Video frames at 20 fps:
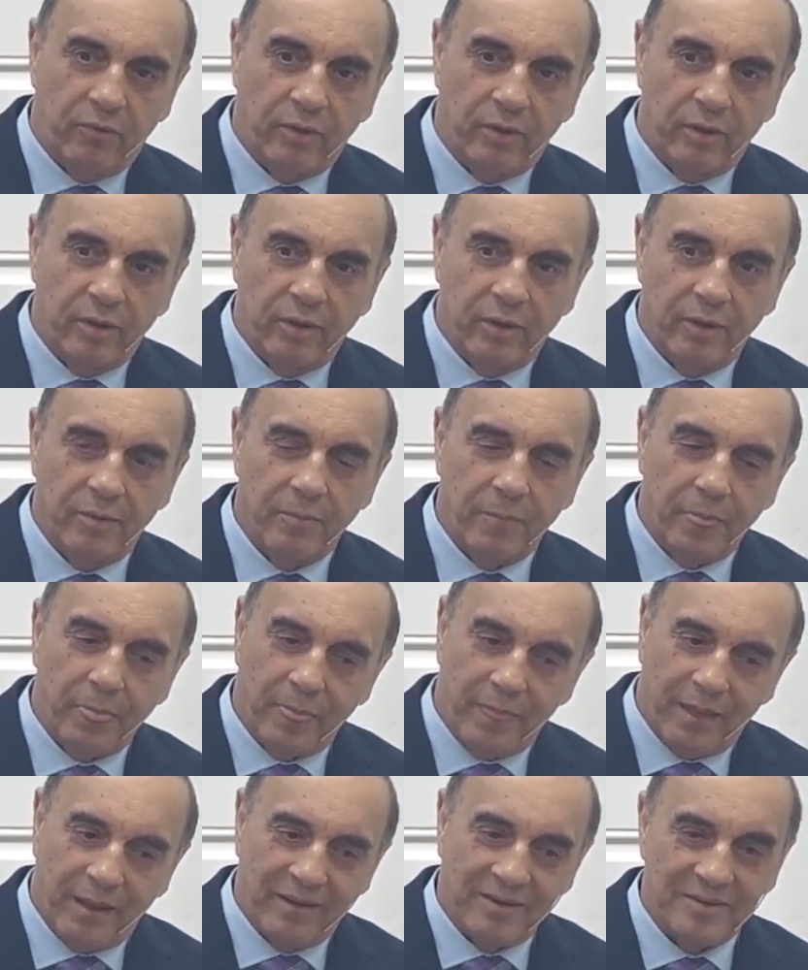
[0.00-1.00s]
And she said, what
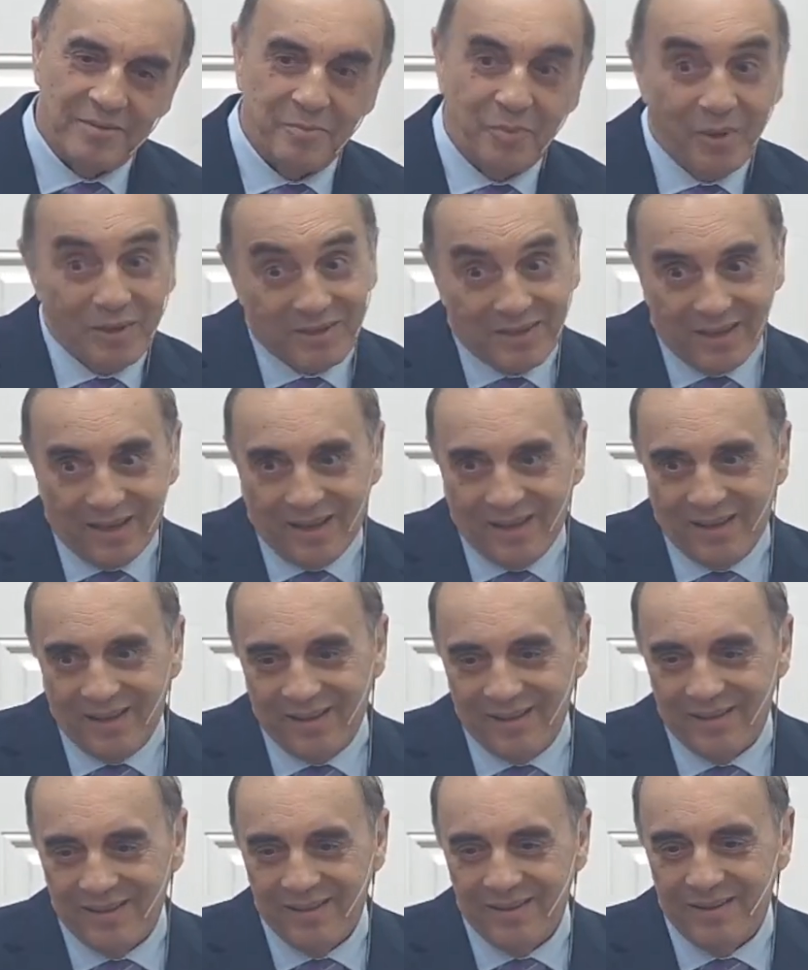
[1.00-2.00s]
happened?
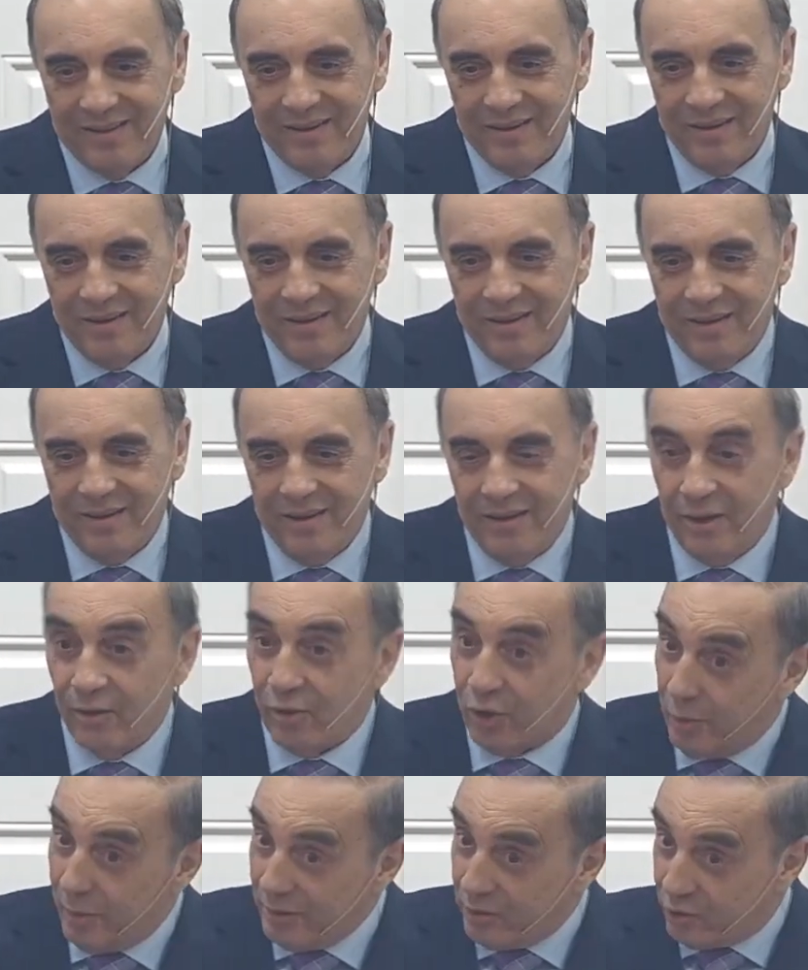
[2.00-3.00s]
And then he said,
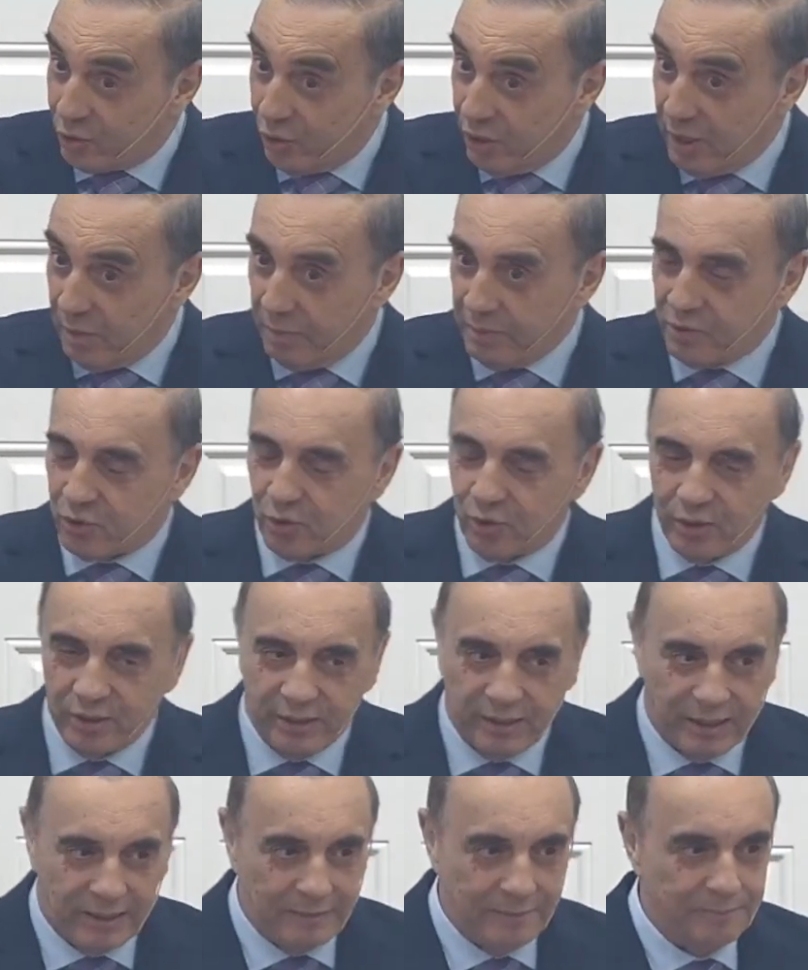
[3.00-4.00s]

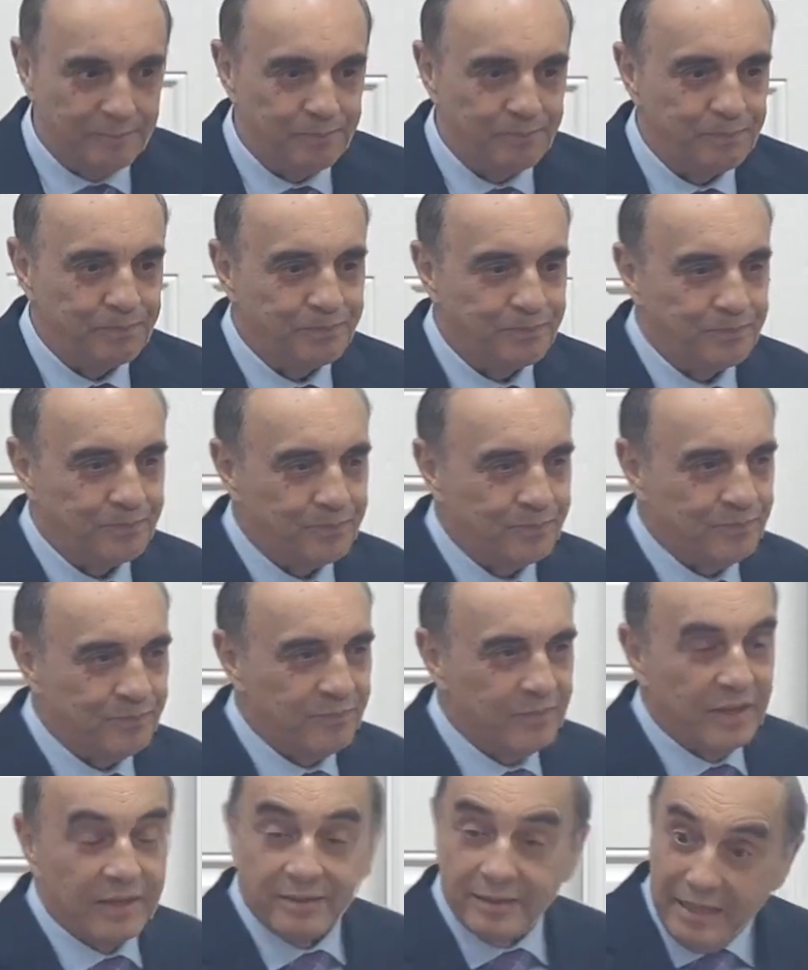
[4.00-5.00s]
oh, well, I have
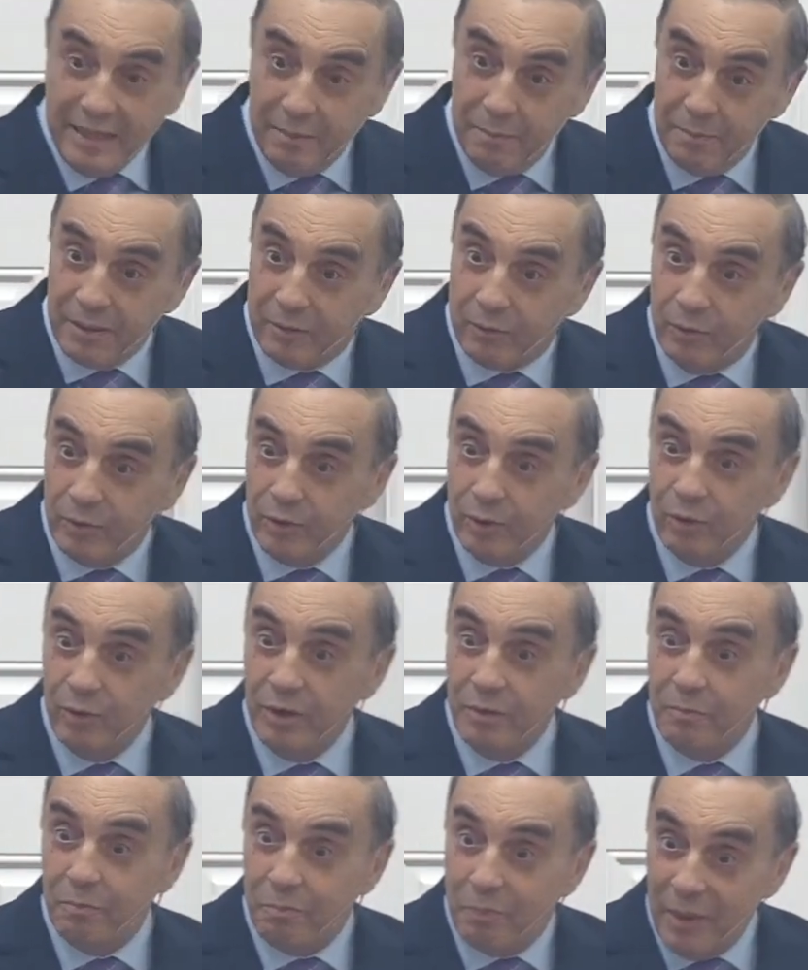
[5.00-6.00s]
a story to tell you.
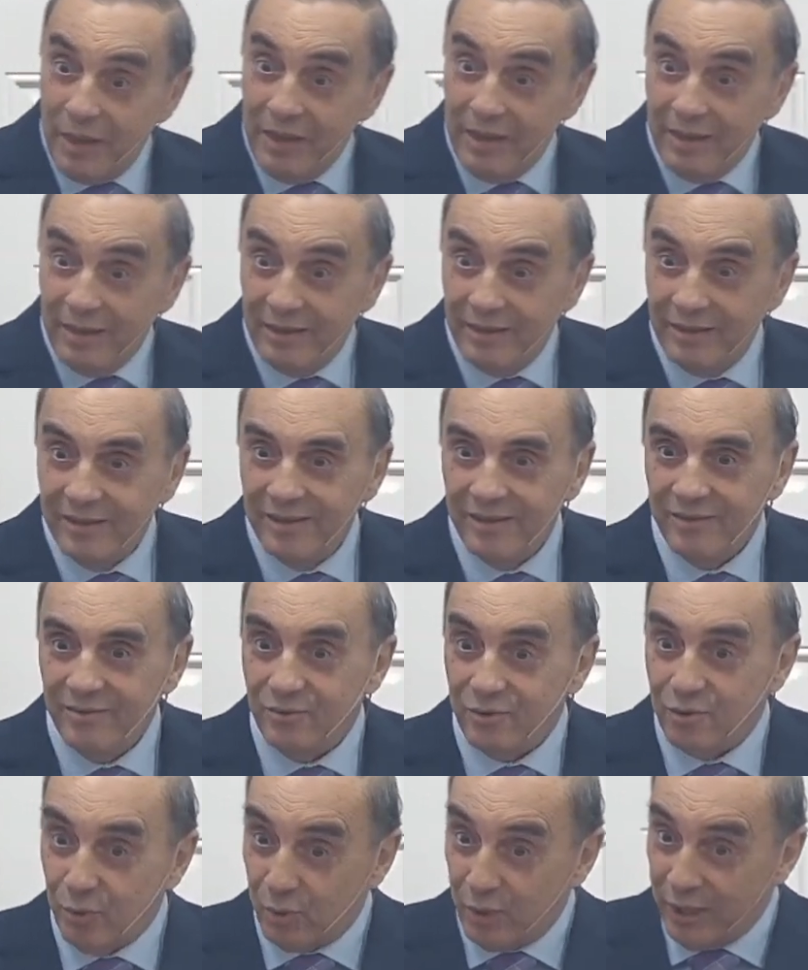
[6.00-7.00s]
Remember
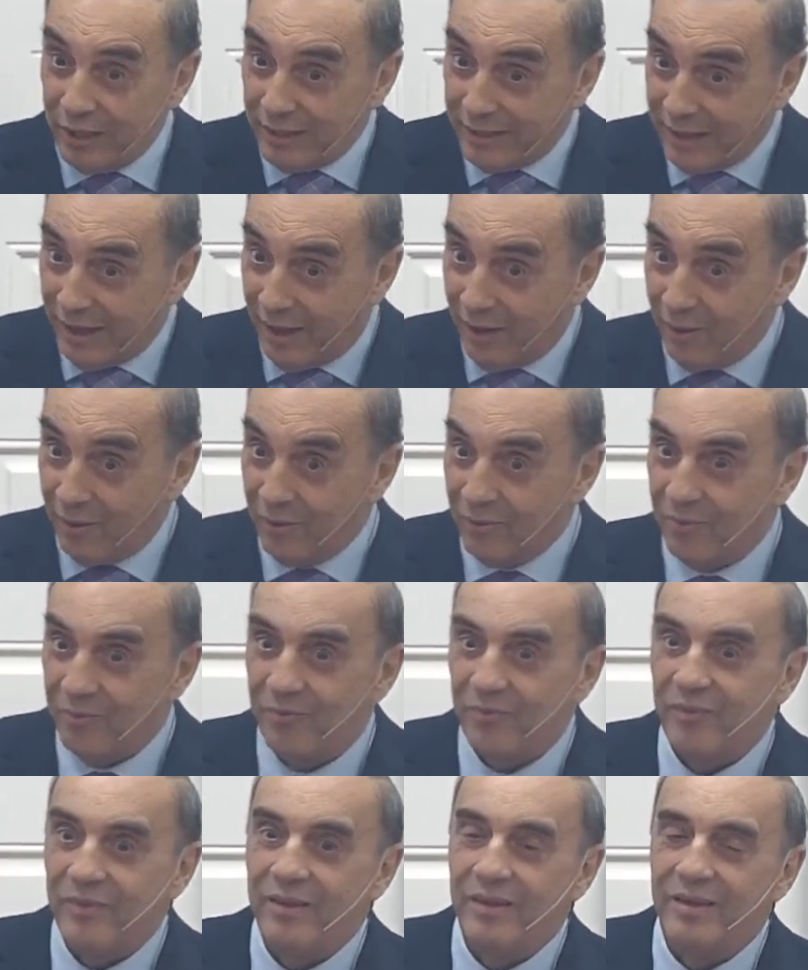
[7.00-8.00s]
when I cleaned up your
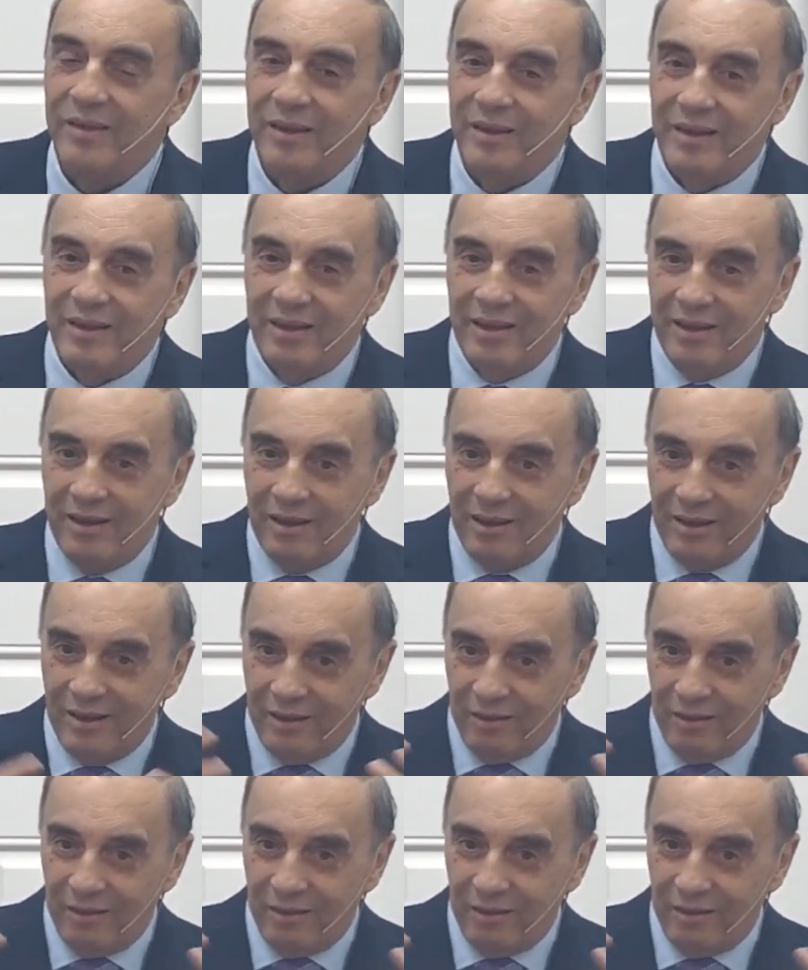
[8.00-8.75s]
backyard